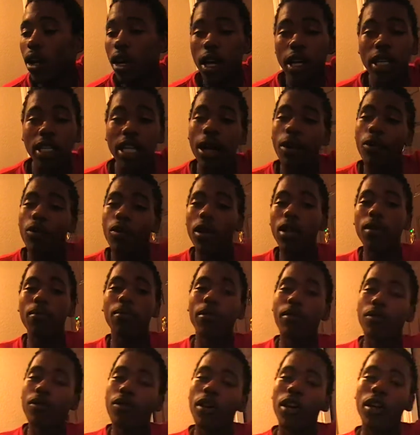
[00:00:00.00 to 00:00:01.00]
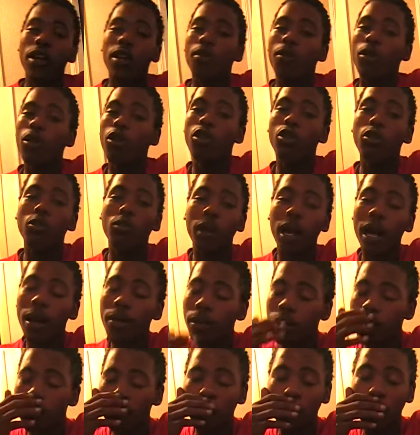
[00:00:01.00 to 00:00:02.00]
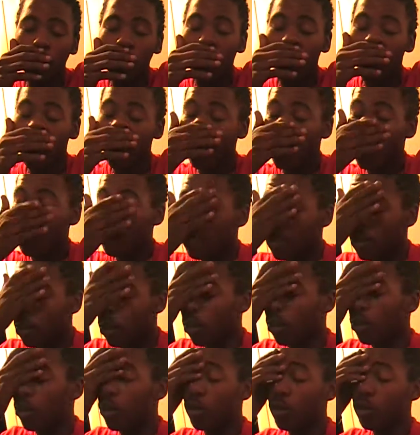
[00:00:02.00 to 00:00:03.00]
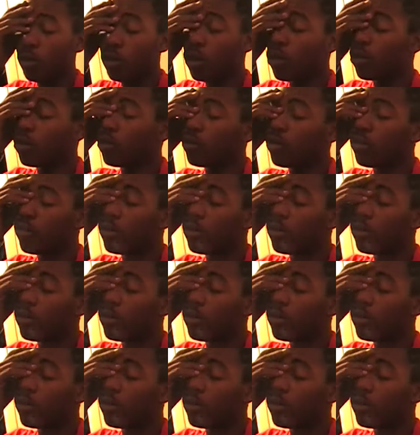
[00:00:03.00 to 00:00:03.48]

cause I really be fucking hoes, but I be just trying to keep it on low though.